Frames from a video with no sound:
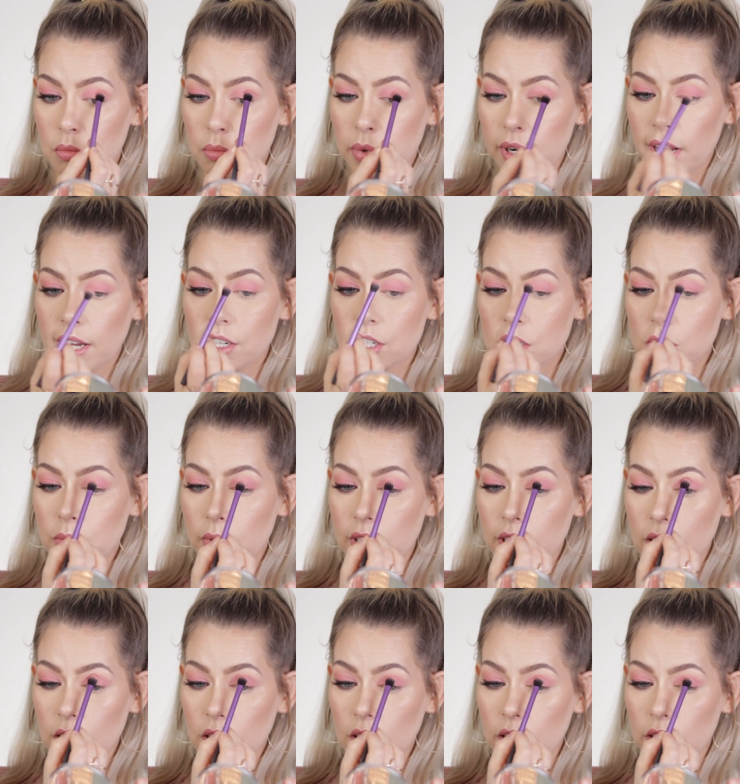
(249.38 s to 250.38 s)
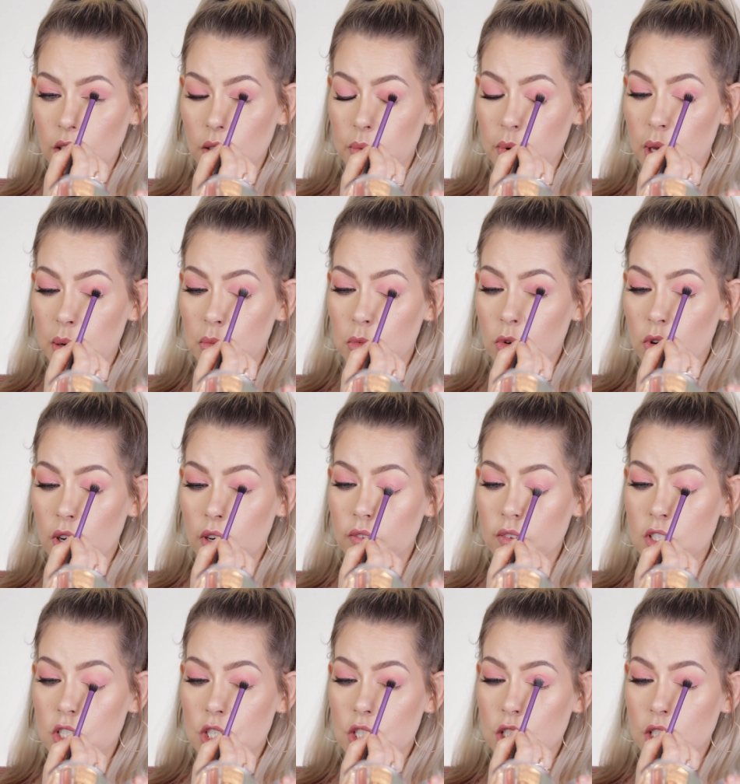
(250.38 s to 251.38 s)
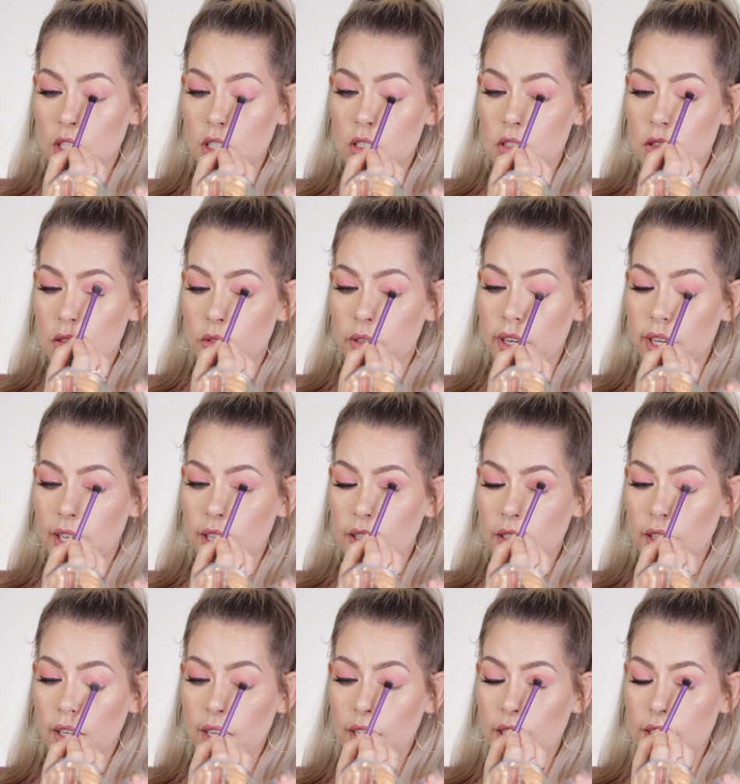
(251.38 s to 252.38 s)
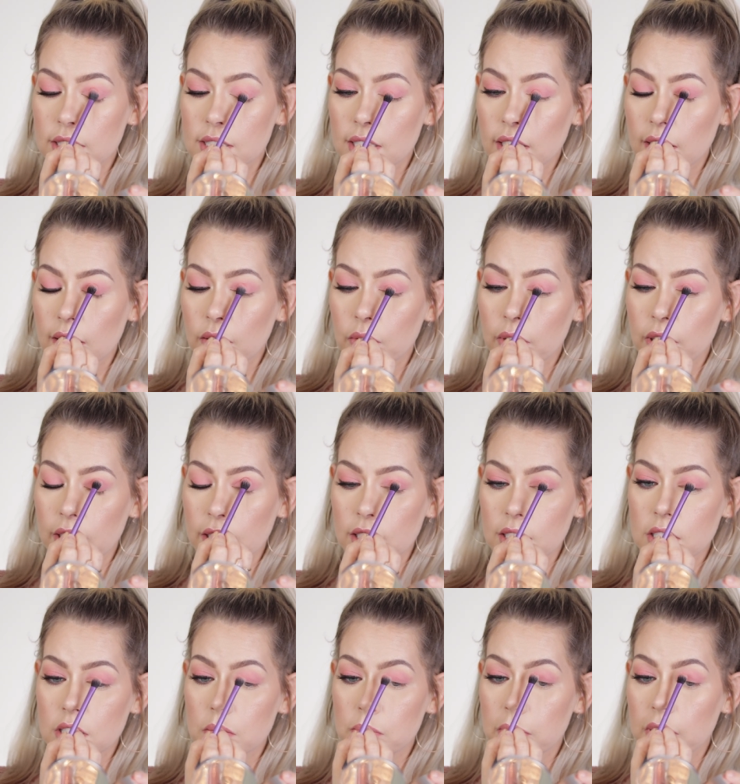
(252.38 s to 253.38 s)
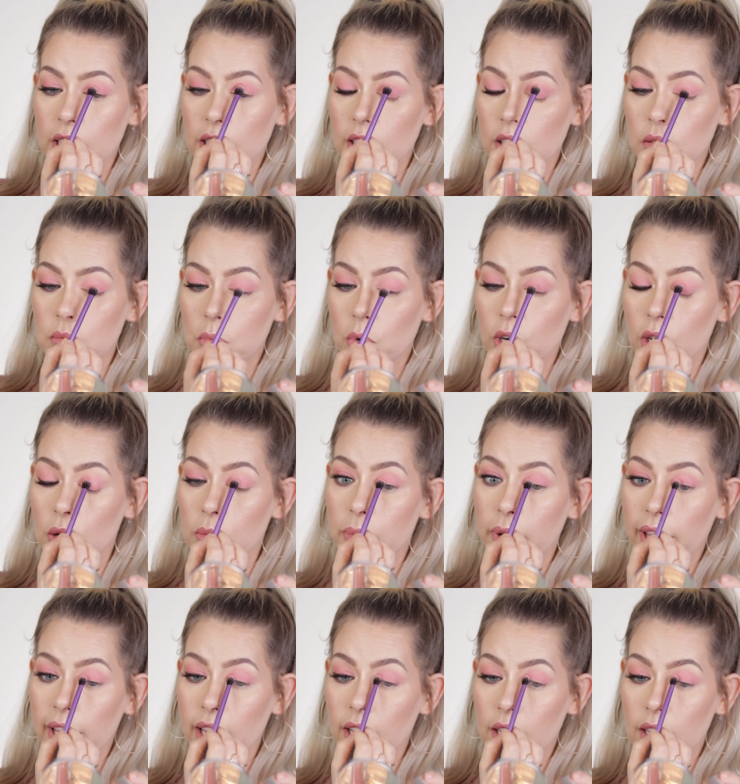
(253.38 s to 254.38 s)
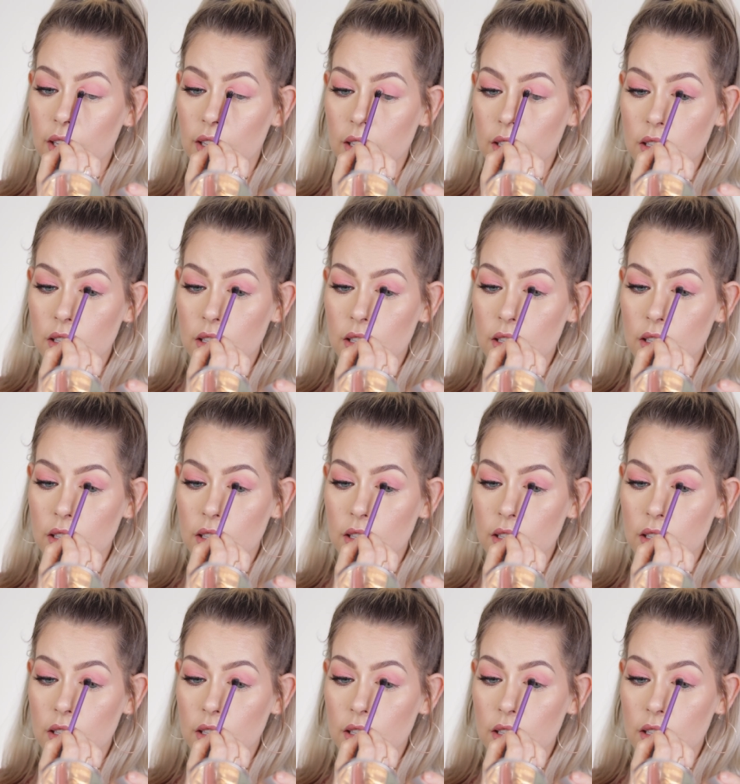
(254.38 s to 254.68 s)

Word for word: but I just wanted a little bit more of a sheen to it, and like I said, I wanted it to be a little more opaque.